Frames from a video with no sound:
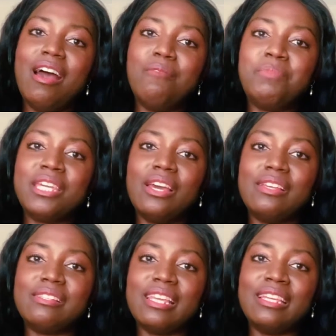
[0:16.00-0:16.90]

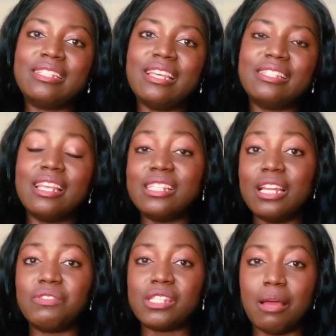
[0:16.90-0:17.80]
because it's a
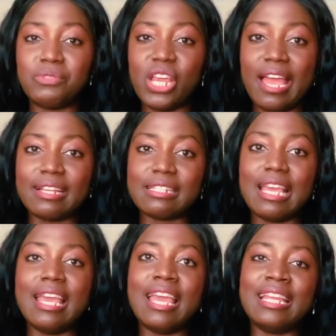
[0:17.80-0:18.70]
sensitive subject
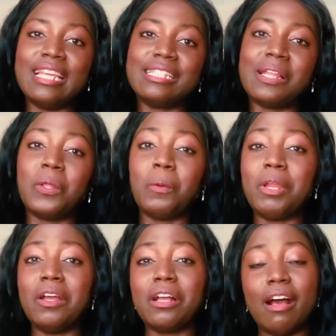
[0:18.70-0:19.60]
and it's a little
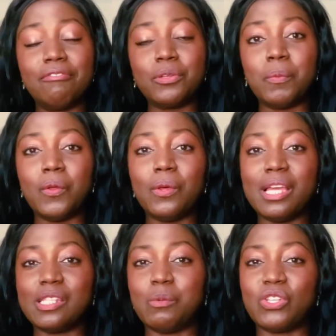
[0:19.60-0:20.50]
bit uncomfortable,
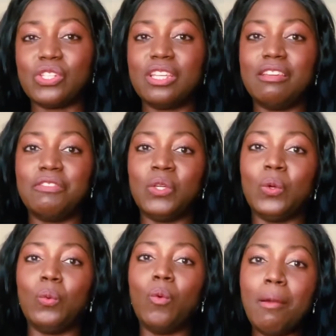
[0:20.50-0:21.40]
especially if you're
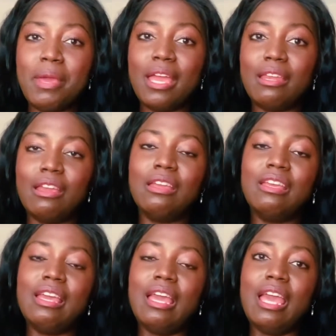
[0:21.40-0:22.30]
a woman.
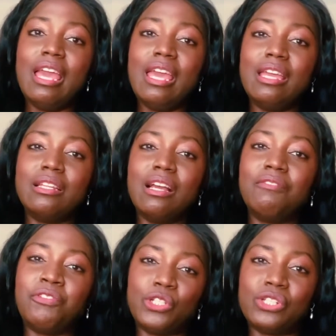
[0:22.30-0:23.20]
And
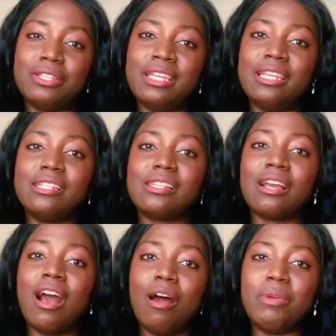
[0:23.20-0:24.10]
unfortunately, it is a
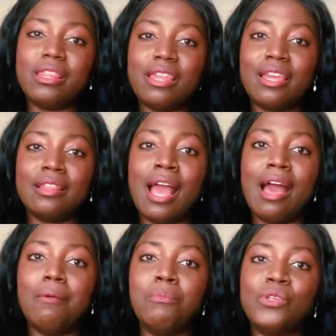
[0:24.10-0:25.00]
common thing
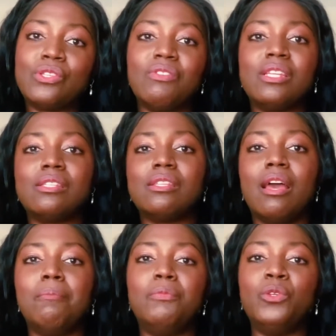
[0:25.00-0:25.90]
that most of us
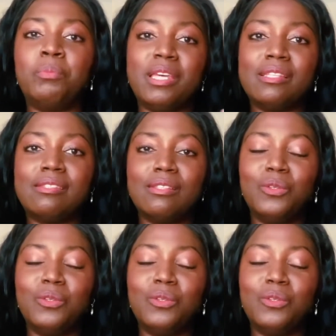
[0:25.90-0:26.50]
lupus